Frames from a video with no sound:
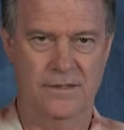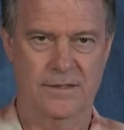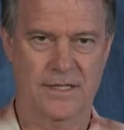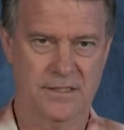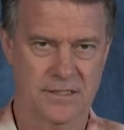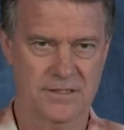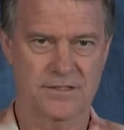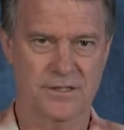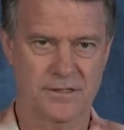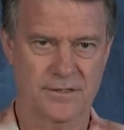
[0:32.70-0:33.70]
Then
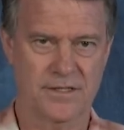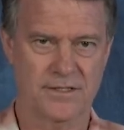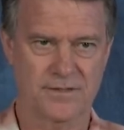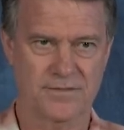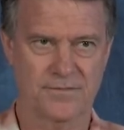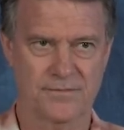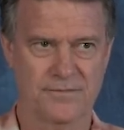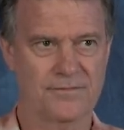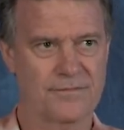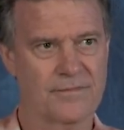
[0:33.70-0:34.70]
consider this.
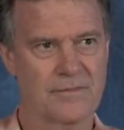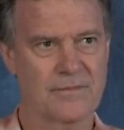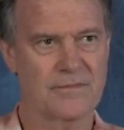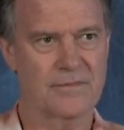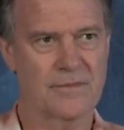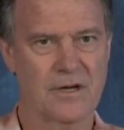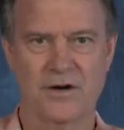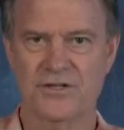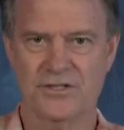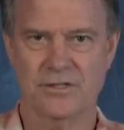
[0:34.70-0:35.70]
Are
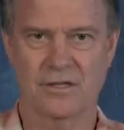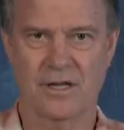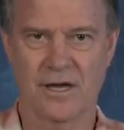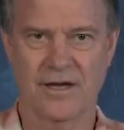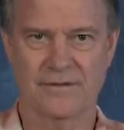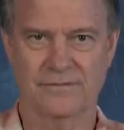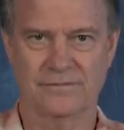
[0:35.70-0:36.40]
you still alive?